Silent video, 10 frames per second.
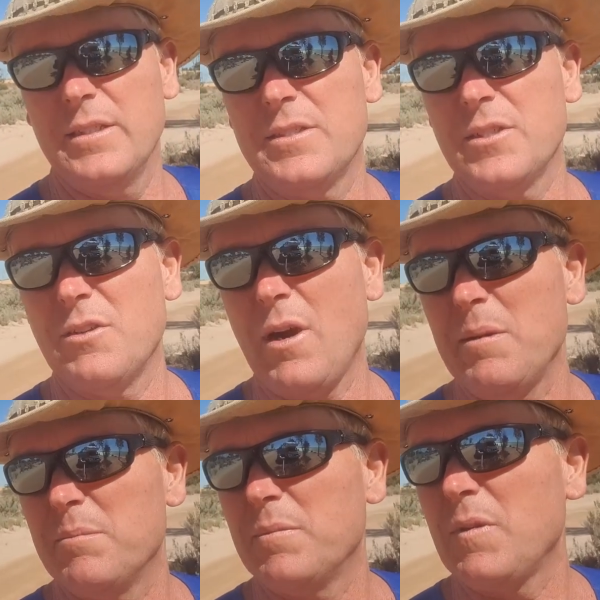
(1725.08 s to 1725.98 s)
a
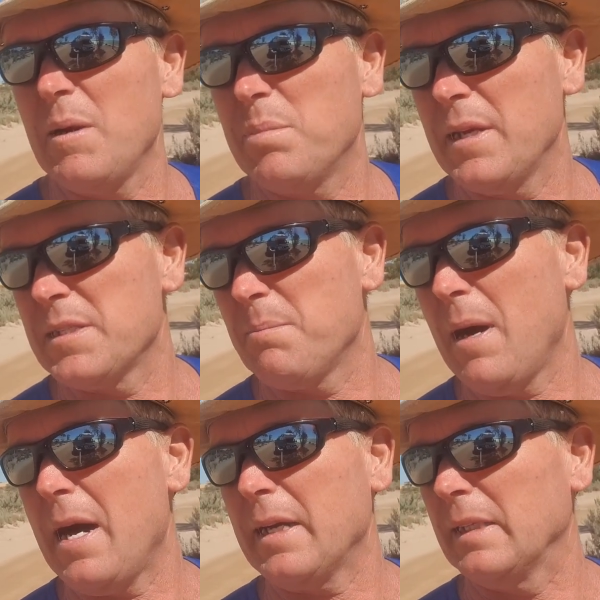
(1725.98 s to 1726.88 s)
great place to
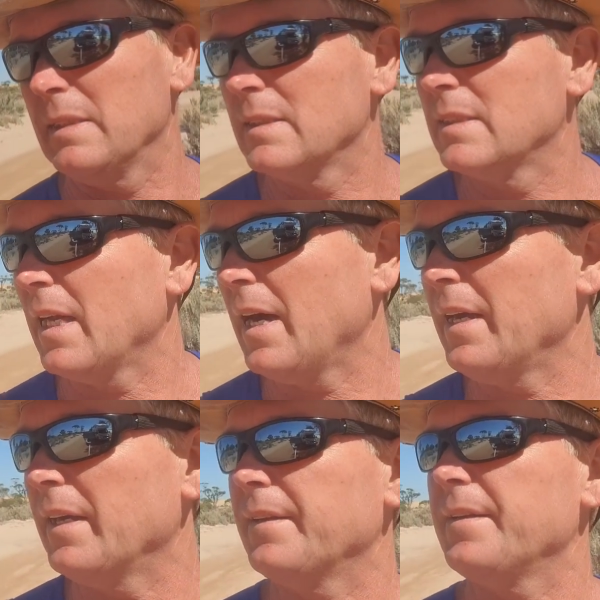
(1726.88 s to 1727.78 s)
park it and
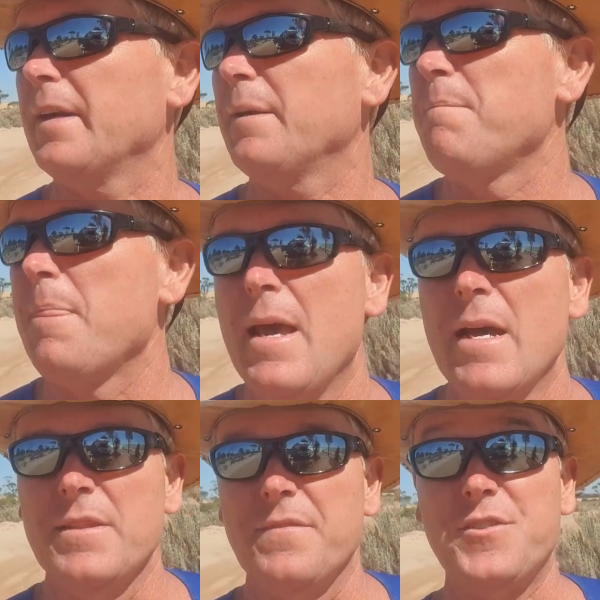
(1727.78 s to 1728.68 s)
stay. And
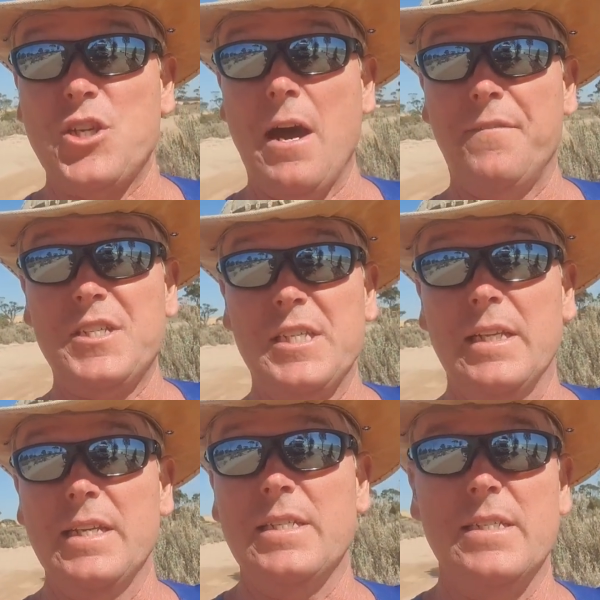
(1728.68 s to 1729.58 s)
the shower
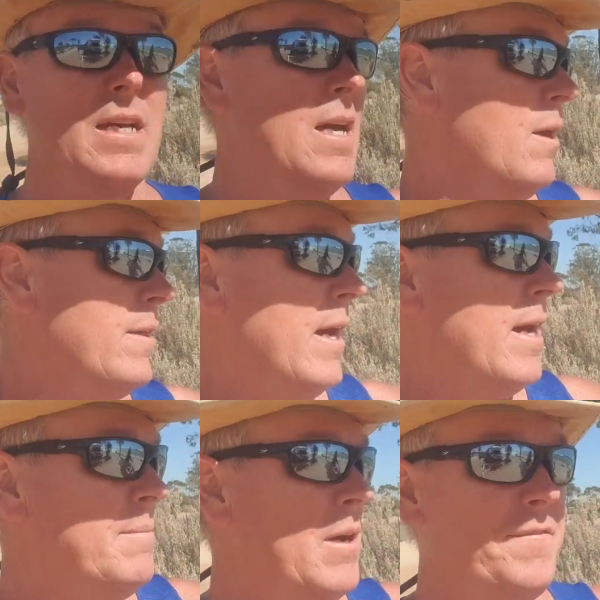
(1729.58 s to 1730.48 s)
facilities,
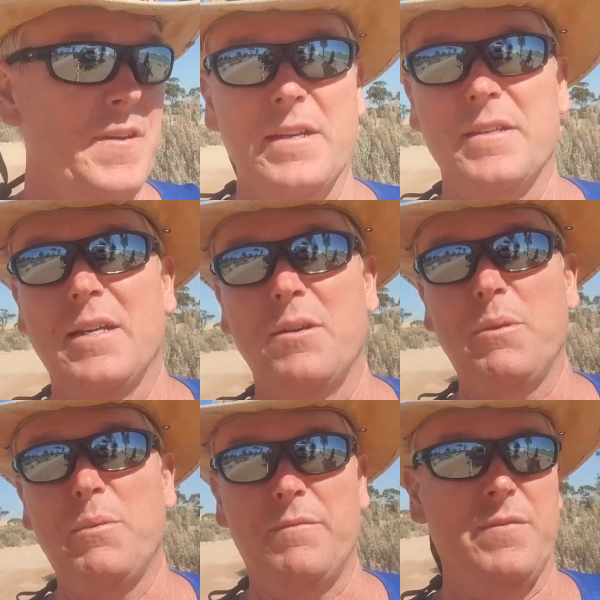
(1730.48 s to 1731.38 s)
I
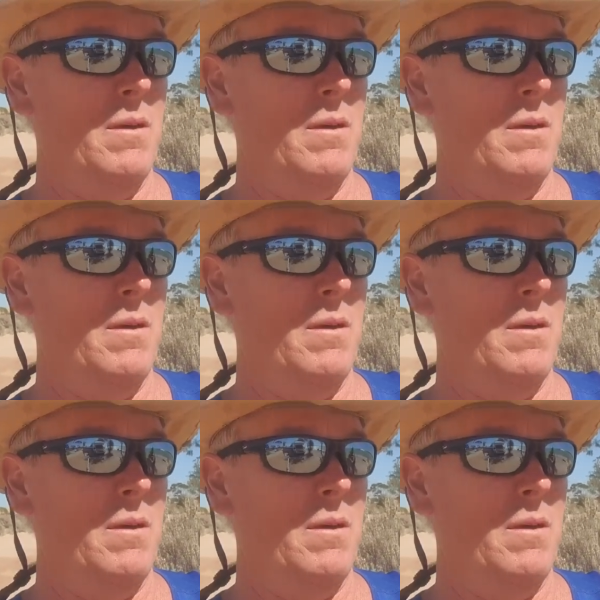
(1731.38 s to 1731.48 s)
went